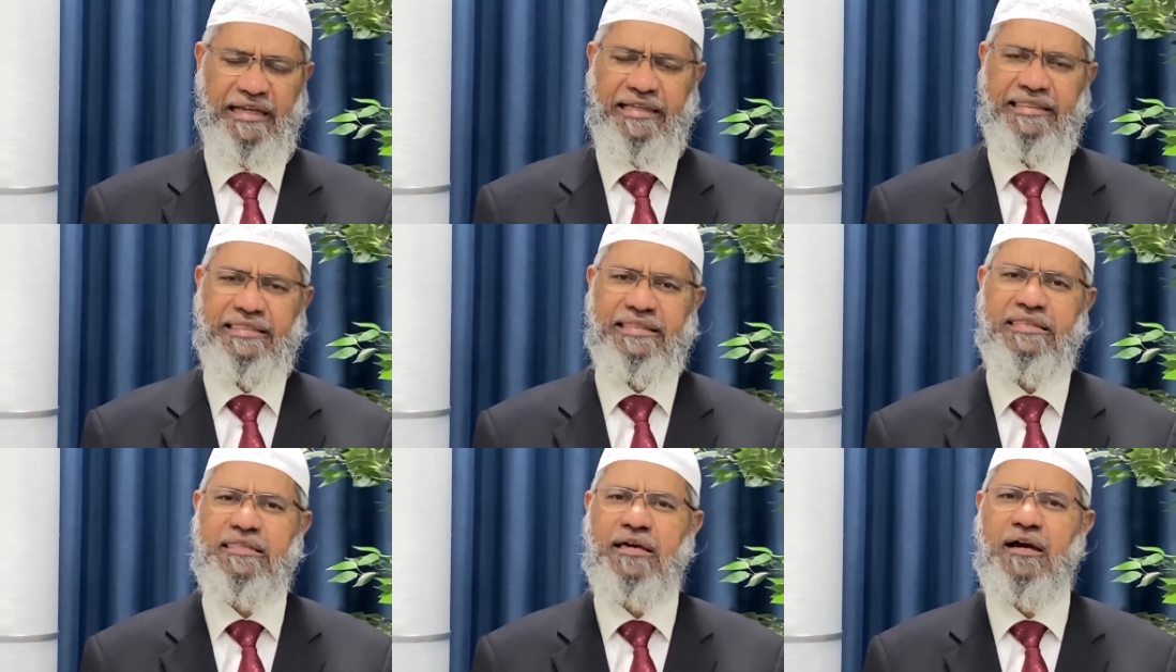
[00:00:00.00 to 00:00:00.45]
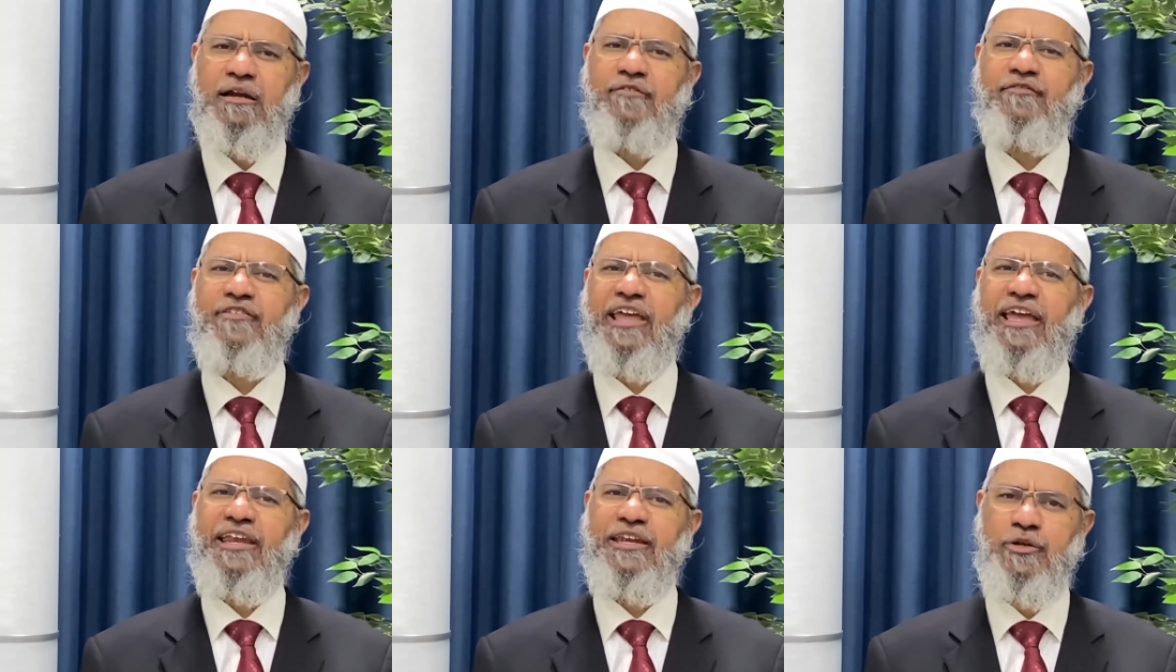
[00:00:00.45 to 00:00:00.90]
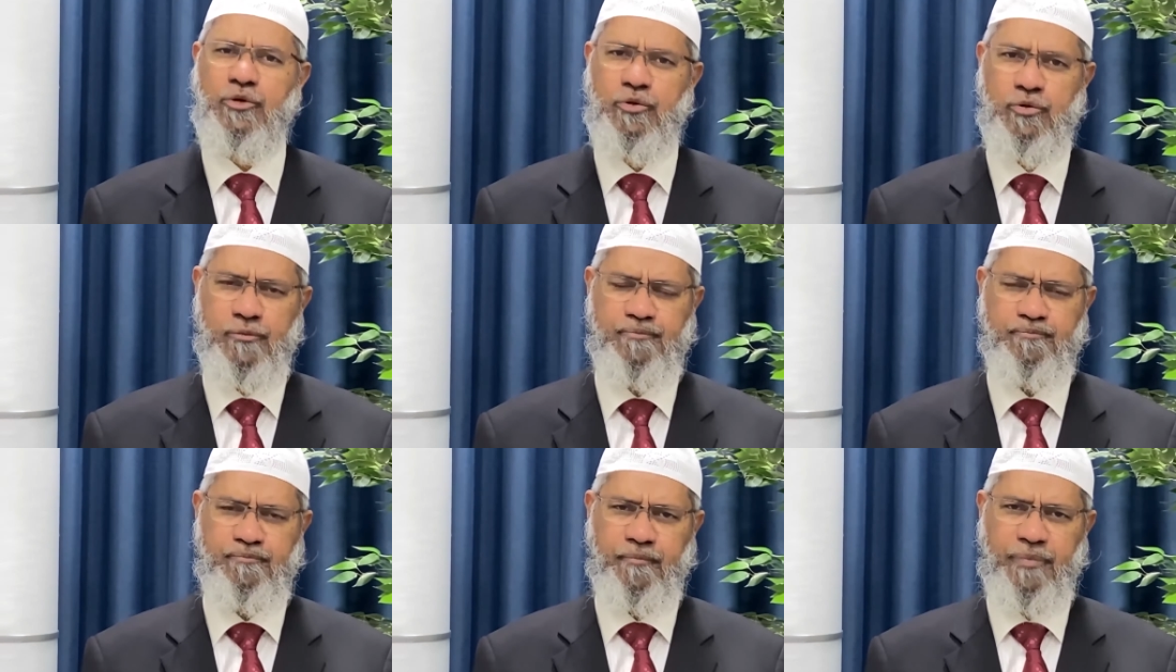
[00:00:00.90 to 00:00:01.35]
The third we can
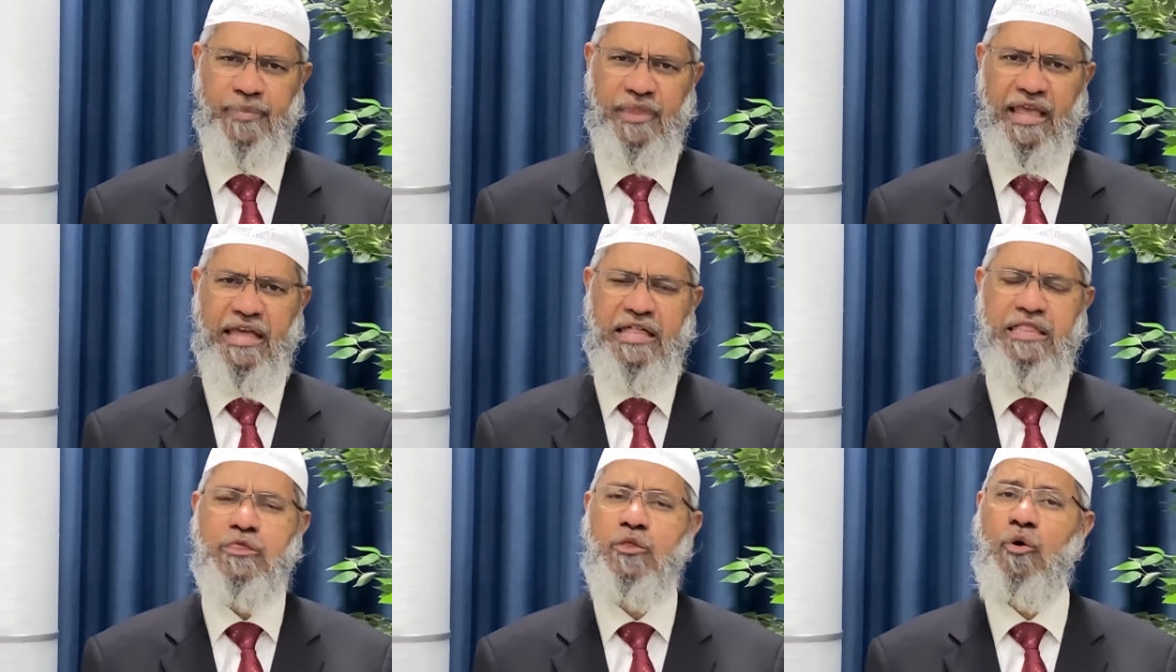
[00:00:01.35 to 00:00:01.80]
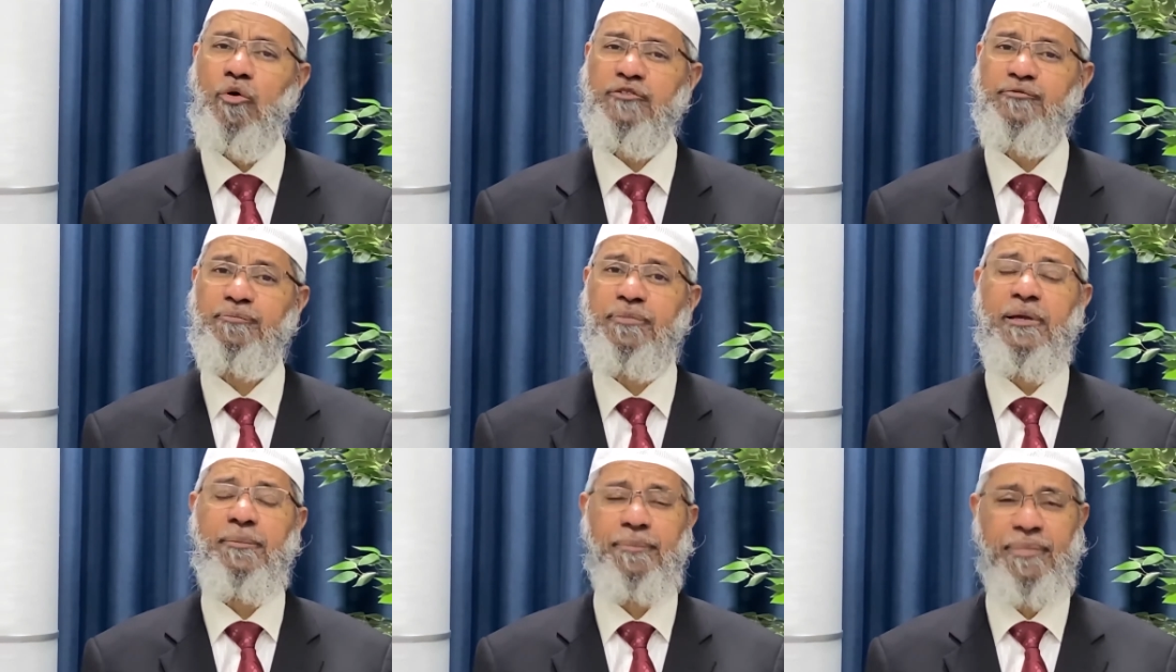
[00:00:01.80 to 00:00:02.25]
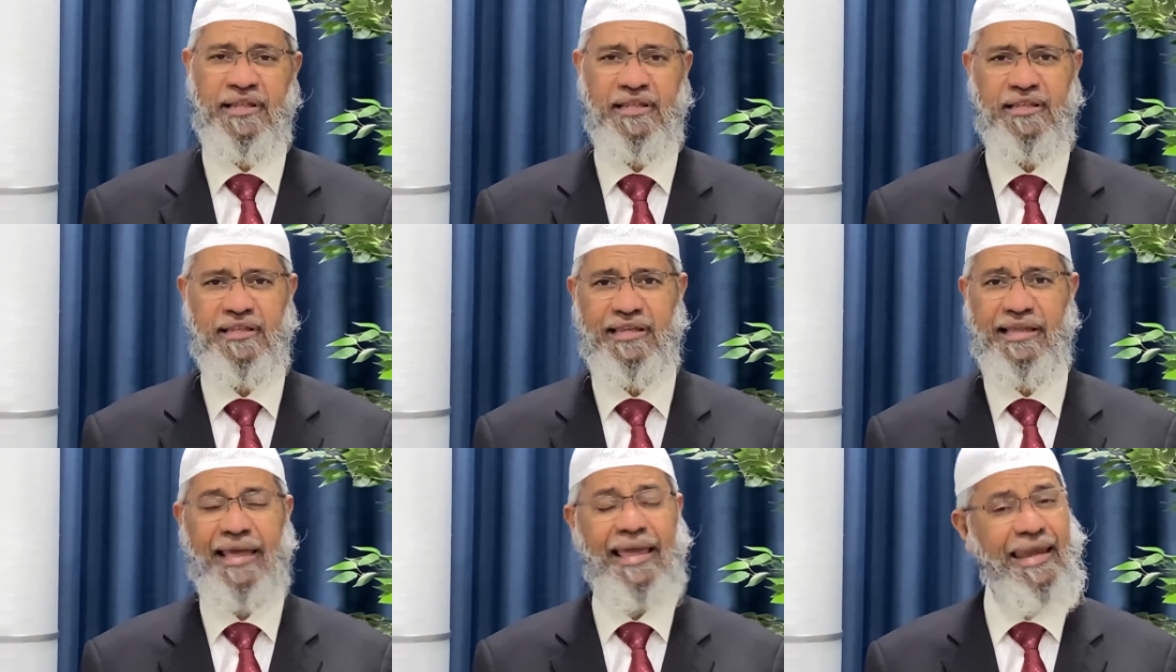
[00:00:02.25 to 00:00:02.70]
do is those people
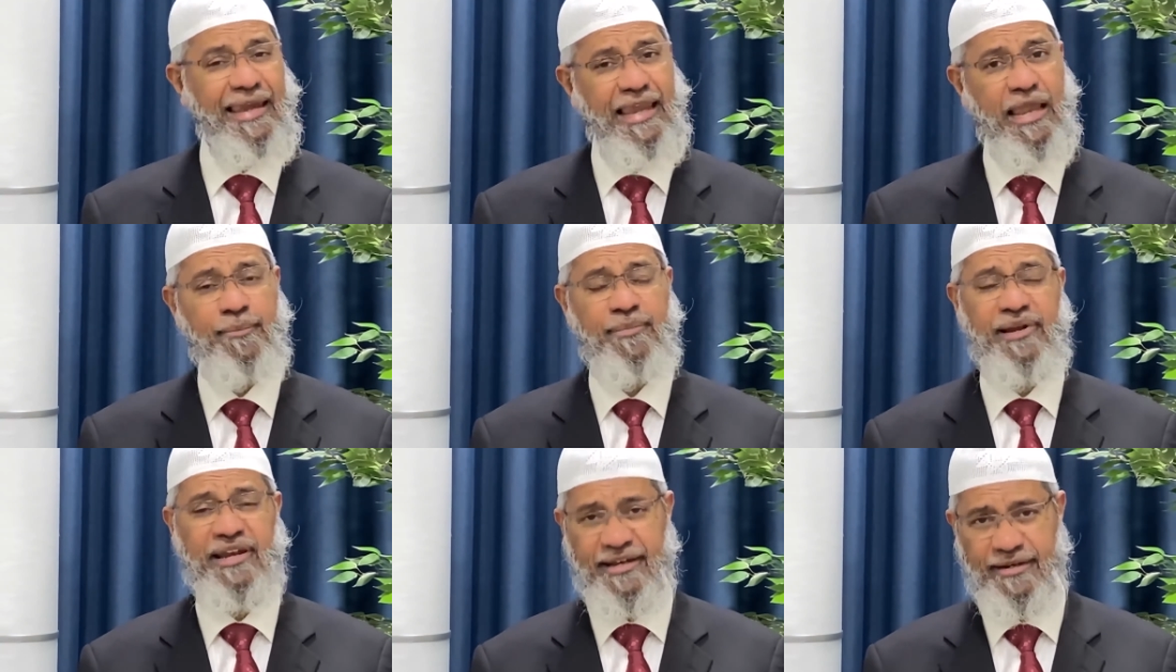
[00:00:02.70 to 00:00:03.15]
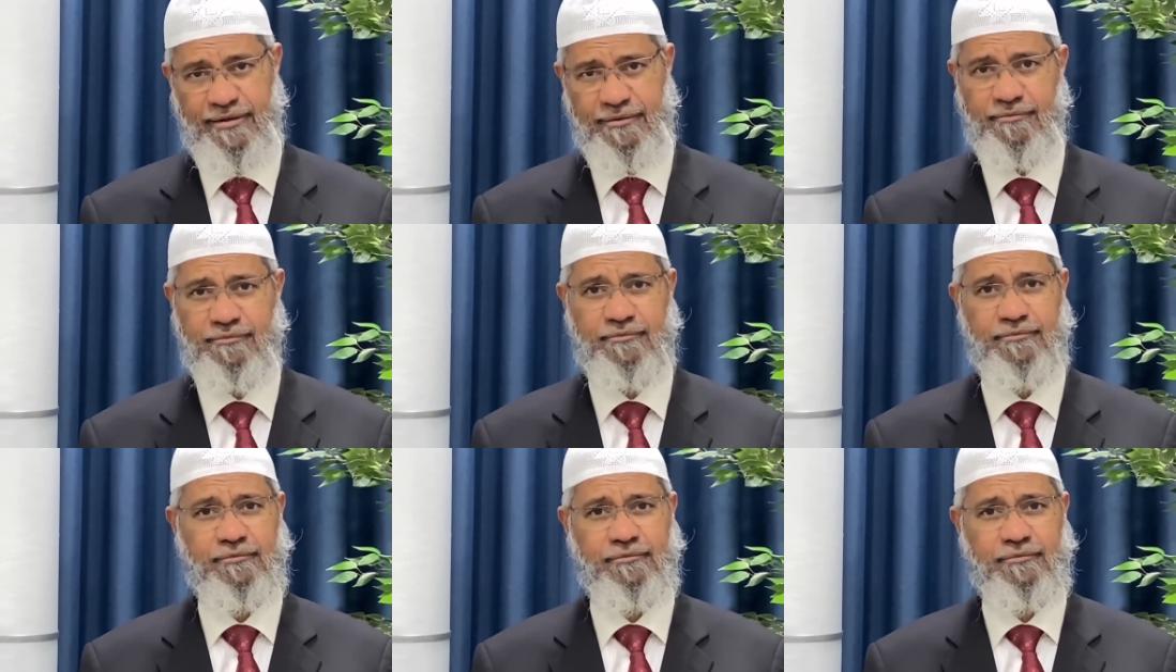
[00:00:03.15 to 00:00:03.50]
in Lebanon